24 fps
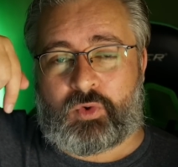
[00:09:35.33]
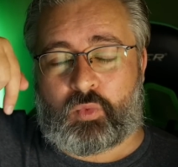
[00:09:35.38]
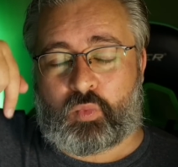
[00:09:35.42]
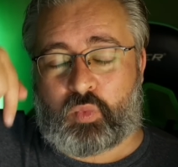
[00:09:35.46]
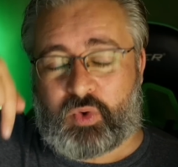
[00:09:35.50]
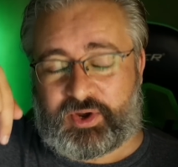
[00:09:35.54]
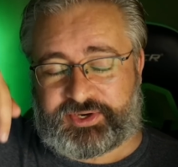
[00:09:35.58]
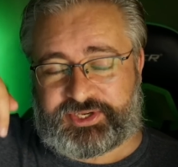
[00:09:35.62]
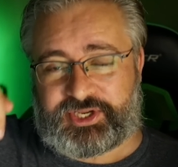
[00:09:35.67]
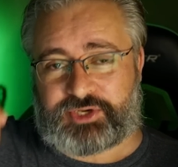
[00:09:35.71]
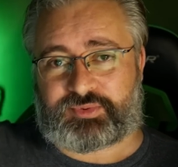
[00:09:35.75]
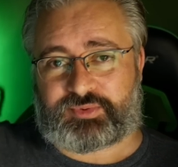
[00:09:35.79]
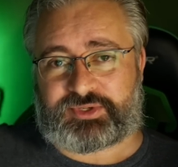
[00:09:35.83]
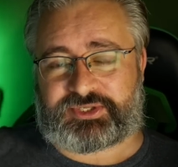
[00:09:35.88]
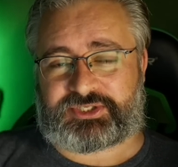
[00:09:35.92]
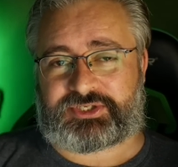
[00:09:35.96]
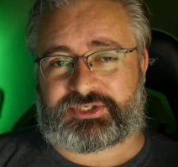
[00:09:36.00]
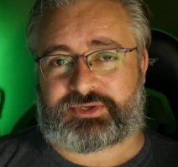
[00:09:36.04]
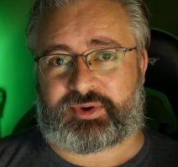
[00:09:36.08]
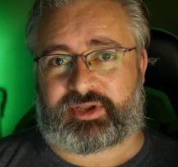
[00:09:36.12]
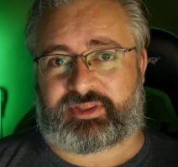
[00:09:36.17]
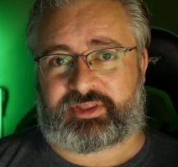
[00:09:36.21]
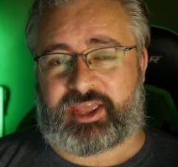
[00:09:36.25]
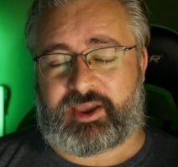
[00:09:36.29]
What he risked
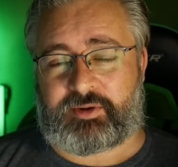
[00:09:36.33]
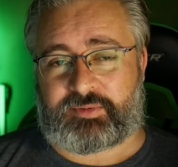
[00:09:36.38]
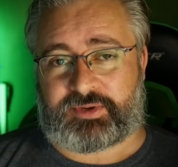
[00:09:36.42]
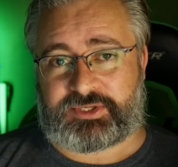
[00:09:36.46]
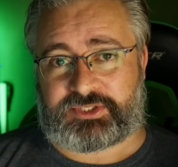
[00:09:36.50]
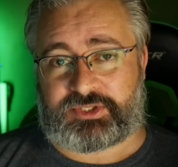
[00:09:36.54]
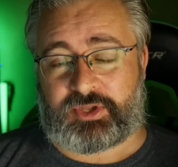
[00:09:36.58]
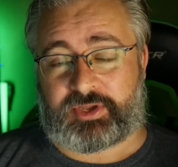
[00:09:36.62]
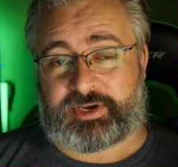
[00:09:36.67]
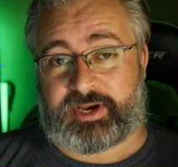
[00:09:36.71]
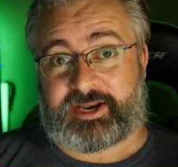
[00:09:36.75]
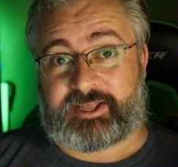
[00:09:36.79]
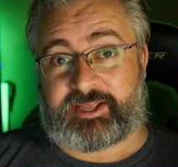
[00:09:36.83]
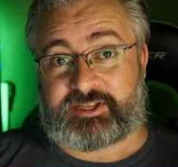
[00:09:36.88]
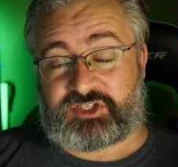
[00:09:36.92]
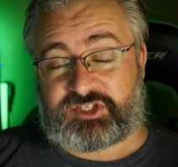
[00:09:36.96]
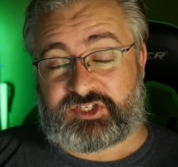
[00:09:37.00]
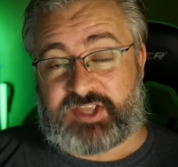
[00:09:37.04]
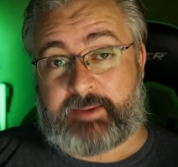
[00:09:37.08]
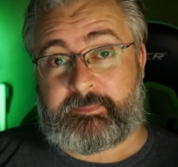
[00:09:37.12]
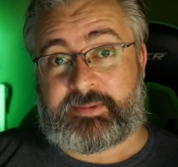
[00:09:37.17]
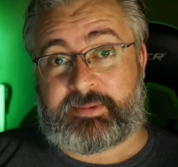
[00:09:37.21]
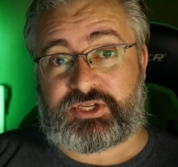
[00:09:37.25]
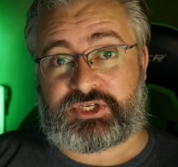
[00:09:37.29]
doing there was not only
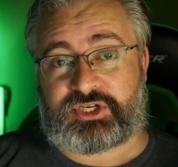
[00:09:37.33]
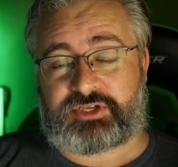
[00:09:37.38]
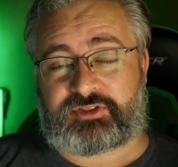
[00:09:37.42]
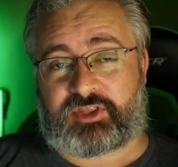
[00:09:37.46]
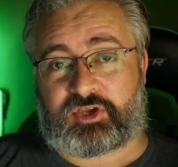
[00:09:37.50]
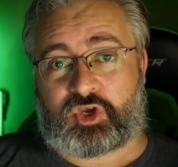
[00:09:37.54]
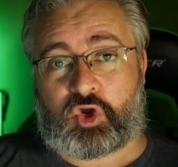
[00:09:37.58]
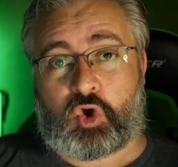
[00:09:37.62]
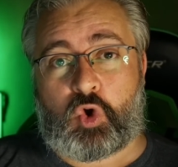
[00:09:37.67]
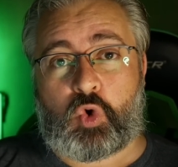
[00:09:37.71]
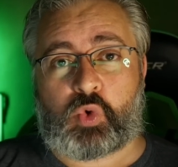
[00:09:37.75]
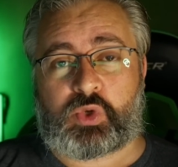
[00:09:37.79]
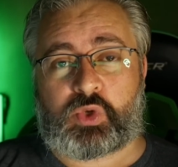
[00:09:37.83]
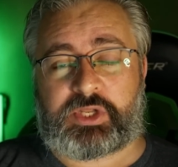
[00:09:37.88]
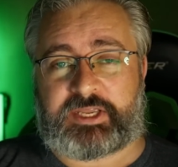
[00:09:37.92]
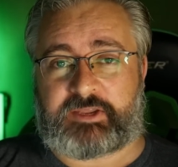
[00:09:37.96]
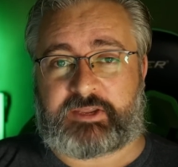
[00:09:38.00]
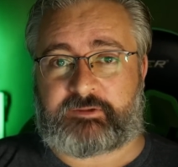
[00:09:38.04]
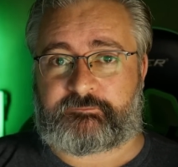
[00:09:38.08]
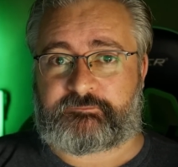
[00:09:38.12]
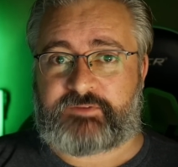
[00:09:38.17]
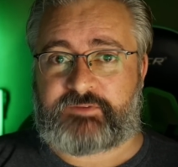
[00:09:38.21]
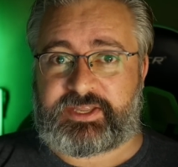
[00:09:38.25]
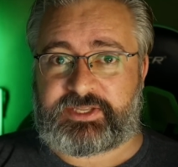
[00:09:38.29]
damaging the
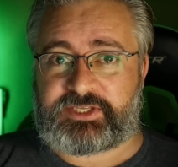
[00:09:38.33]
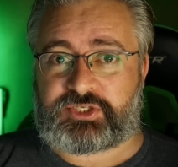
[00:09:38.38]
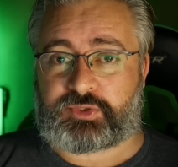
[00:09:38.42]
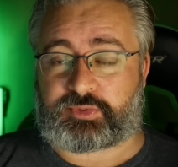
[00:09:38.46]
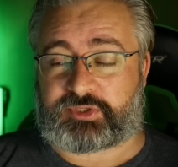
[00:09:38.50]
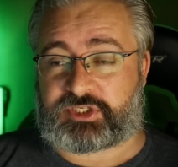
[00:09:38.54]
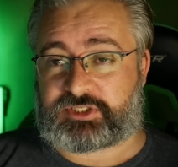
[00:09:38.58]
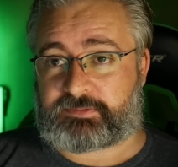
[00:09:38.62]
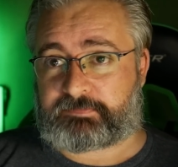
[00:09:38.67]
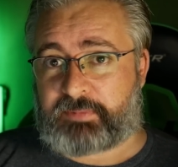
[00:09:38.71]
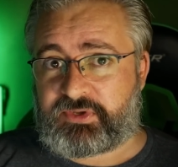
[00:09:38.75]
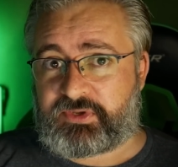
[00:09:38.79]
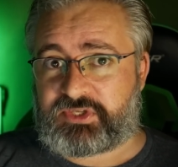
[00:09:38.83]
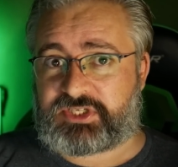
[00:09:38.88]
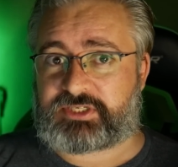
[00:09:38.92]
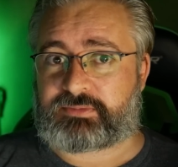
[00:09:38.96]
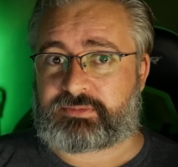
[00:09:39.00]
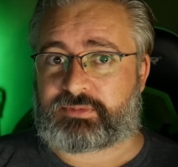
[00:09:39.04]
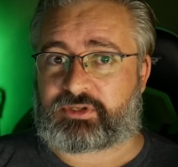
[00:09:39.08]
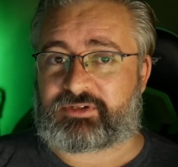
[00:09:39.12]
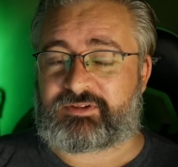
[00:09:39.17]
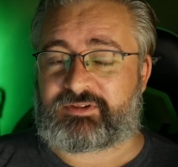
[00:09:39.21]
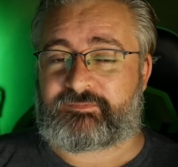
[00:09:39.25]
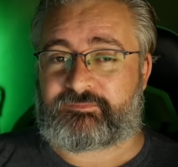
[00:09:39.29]
cooling fins
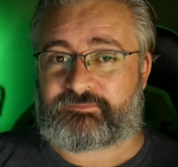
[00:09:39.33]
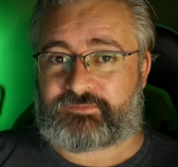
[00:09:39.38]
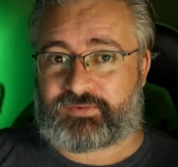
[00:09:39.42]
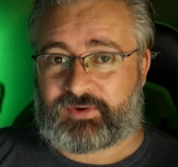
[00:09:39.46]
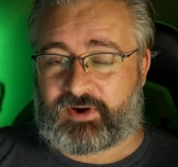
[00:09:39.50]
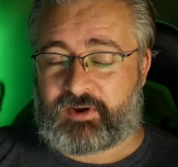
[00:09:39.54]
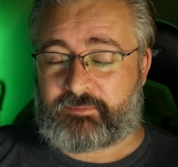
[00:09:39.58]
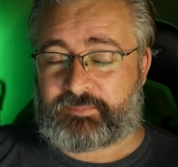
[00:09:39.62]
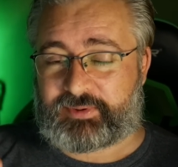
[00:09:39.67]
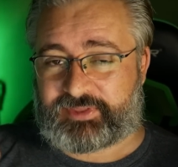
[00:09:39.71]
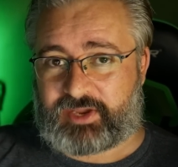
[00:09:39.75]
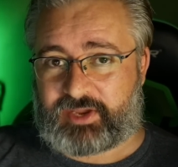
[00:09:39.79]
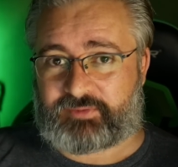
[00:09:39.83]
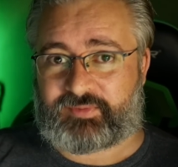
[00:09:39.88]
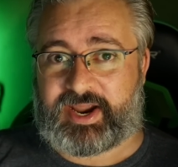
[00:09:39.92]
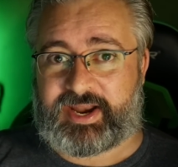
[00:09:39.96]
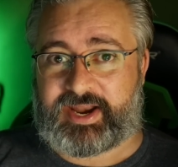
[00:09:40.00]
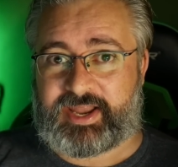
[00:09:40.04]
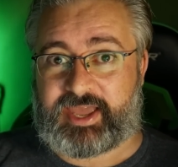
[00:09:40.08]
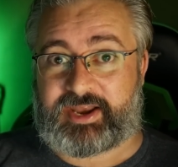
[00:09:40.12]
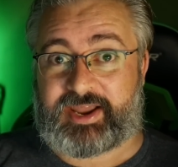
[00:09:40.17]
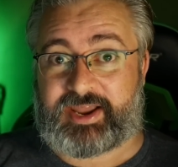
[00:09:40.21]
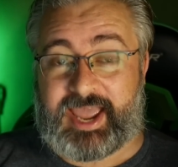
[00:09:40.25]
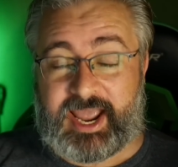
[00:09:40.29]
responsible for helping that
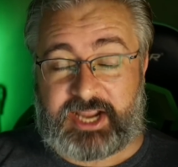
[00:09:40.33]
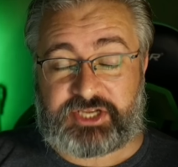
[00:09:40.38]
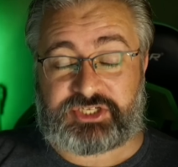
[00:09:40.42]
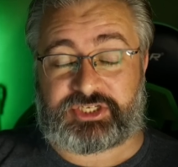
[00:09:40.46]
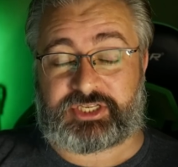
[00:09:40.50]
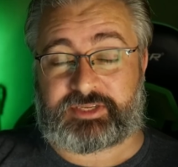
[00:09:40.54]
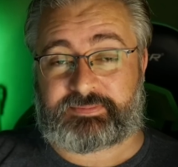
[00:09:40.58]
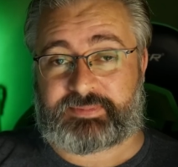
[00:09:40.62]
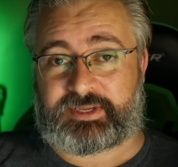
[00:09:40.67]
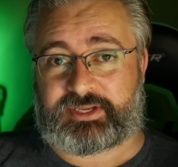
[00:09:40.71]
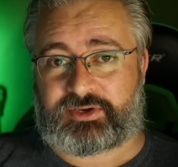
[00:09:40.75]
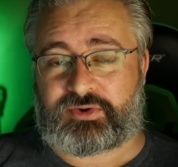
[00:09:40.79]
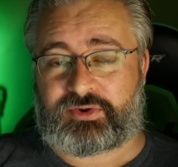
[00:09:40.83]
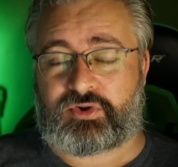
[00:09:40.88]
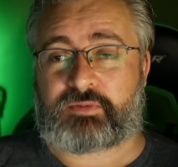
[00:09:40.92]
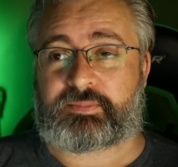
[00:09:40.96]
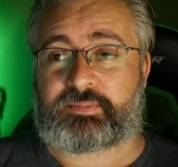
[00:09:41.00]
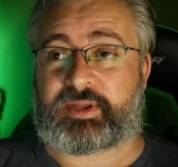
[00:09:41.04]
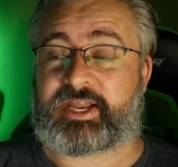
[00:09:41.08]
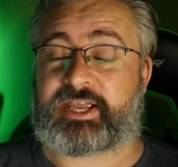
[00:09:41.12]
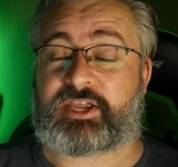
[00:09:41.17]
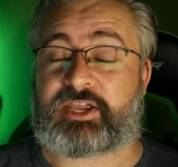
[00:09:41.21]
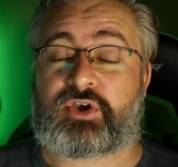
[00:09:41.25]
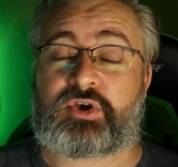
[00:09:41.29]
radiator actually be cool,
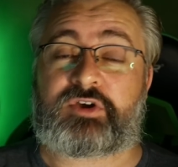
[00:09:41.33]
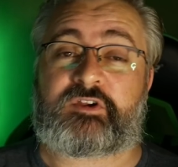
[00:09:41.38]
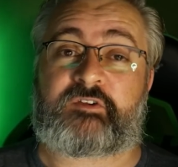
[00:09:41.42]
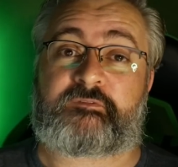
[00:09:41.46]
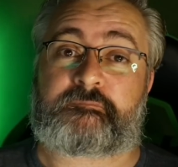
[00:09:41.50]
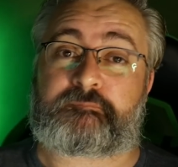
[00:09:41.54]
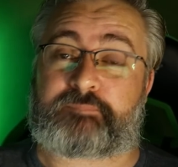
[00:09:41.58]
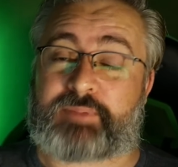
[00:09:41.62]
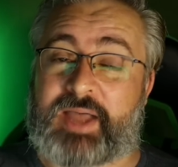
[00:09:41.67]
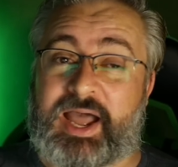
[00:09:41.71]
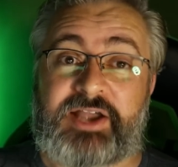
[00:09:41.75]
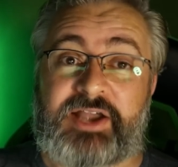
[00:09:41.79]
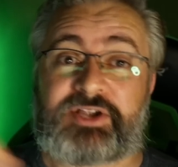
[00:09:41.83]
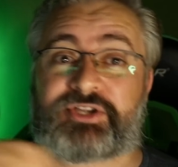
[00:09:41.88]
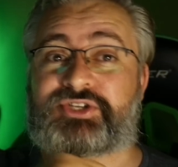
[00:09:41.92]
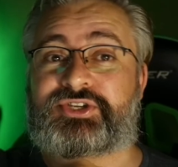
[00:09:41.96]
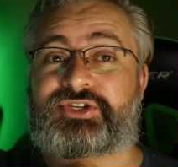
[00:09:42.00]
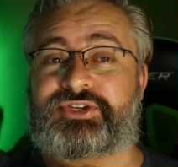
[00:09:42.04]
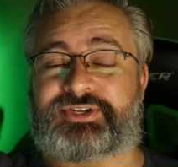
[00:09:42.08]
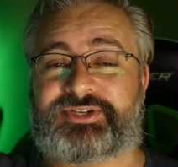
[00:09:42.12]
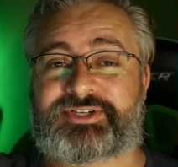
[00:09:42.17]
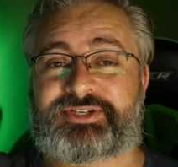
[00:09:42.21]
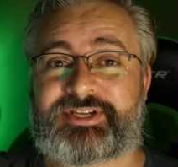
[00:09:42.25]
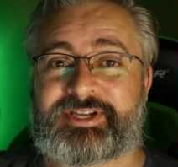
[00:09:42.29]
but he could have
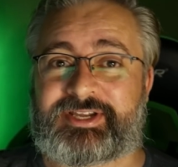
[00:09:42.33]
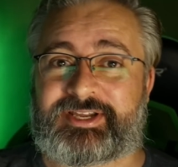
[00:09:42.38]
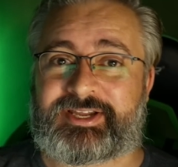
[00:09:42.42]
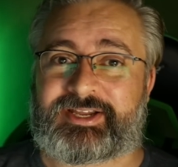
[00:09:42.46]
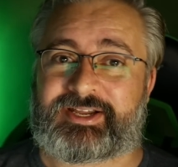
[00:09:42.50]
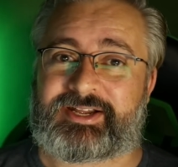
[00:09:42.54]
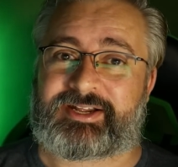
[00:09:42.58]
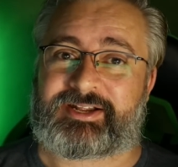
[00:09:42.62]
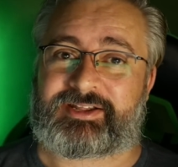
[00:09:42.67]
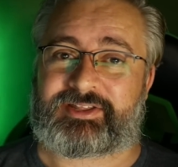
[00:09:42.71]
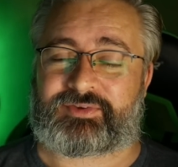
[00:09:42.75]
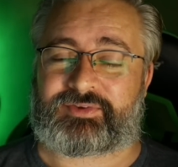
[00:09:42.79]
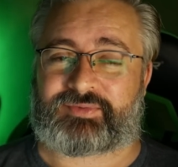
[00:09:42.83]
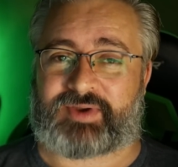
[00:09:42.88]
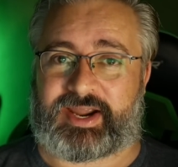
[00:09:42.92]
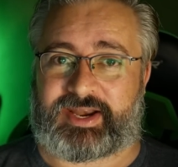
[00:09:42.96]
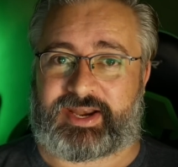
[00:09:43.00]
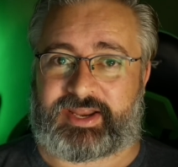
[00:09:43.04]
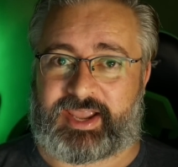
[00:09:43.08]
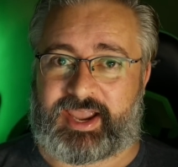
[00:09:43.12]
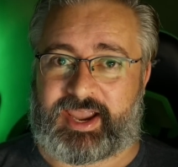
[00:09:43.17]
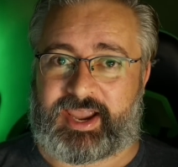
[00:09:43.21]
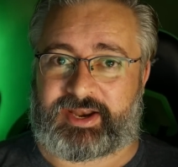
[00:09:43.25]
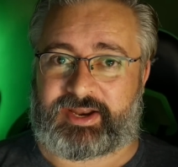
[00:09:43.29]
punctured the
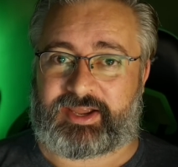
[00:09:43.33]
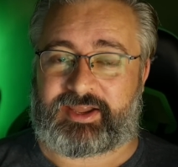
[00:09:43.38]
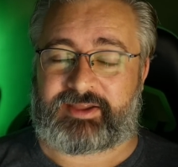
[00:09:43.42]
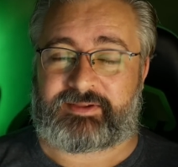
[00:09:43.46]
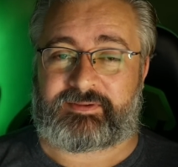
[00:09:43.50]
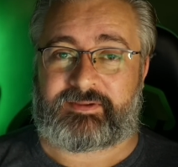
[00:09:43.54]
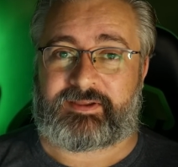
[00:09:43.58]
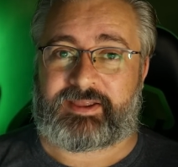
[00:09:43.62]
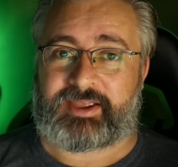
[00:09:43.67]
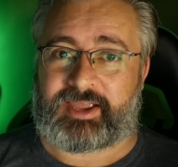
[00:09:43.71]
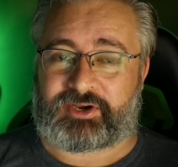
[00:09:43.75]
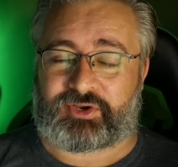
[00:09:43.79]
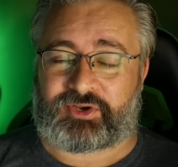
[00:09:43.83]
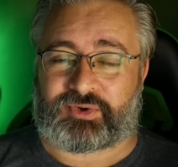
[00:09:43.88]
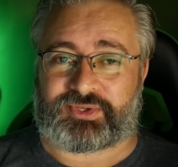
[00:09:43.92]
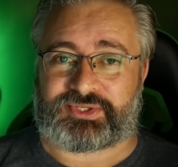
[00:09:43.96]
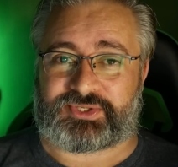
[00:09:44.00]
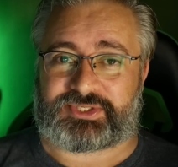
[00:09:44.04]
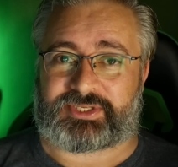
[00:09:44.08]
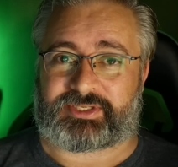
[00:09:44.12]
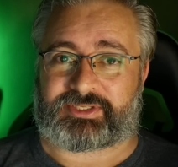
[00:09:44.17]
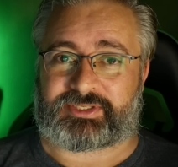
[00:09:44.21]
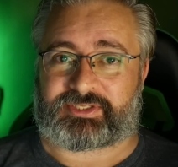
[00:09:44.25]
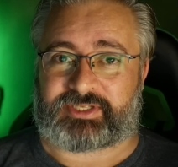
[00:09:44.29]
radiator and
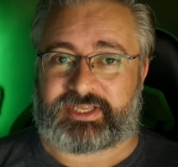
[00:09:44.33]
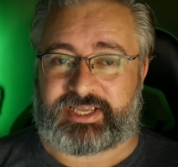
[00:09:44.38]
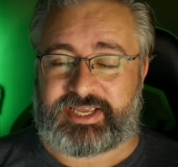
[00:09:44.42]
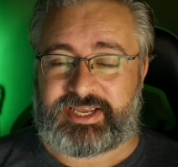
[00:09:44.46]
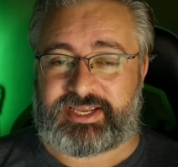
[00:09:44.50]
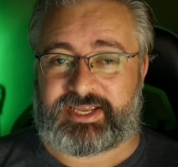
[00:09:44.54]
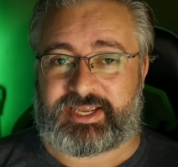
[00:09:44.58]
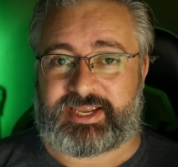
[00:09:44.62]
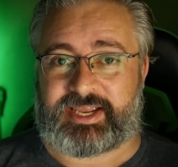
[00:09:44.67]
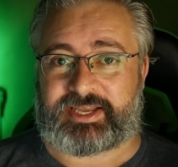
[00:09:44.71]
caused a leak.